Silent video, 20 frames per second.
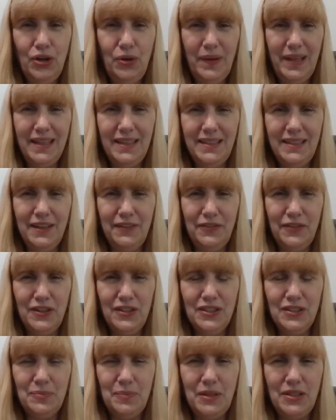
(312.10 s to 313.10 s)
the
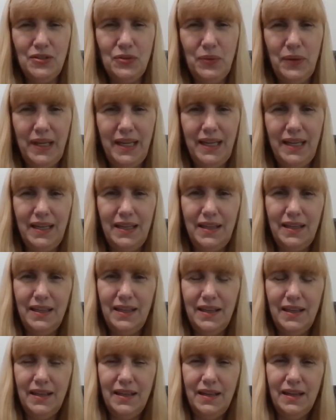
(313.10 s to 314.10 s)
difference between
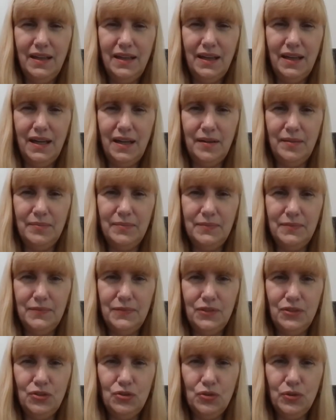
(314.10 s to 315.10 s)

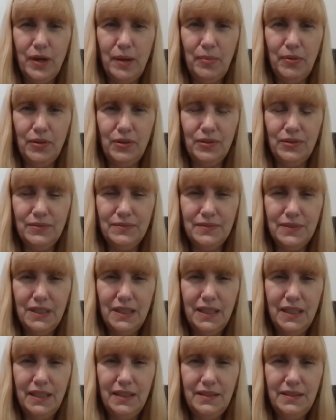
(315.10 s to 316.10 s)
treble,
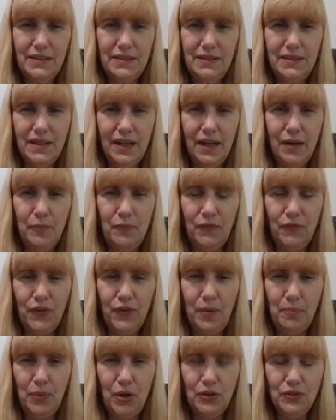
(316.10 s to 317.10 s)

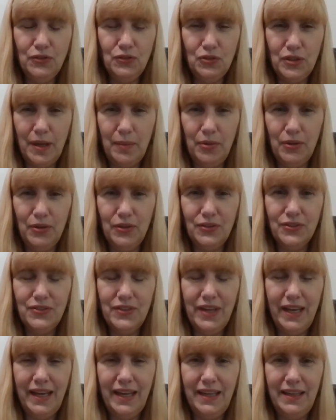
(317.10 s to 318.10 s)
front post trebles,
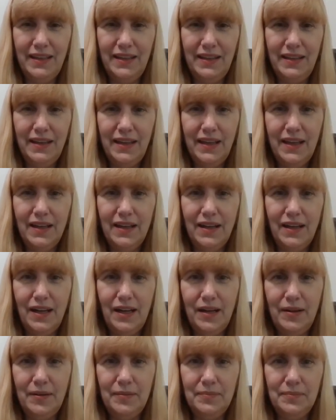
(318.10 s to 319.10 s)
and
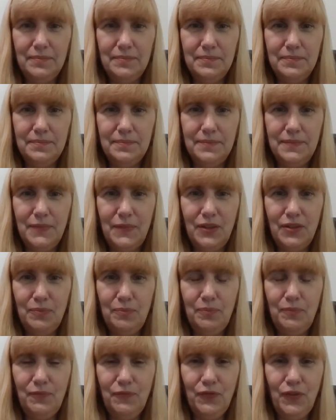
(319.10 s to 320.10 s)
um,
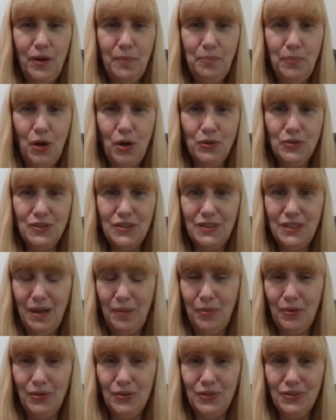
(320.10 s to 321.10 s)
front post
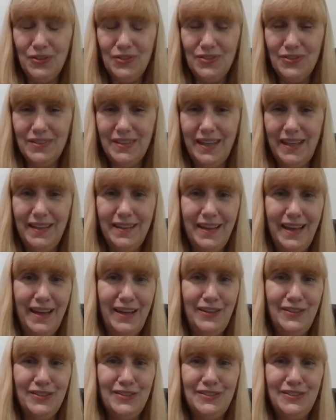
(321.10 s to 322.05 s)
doubles, and then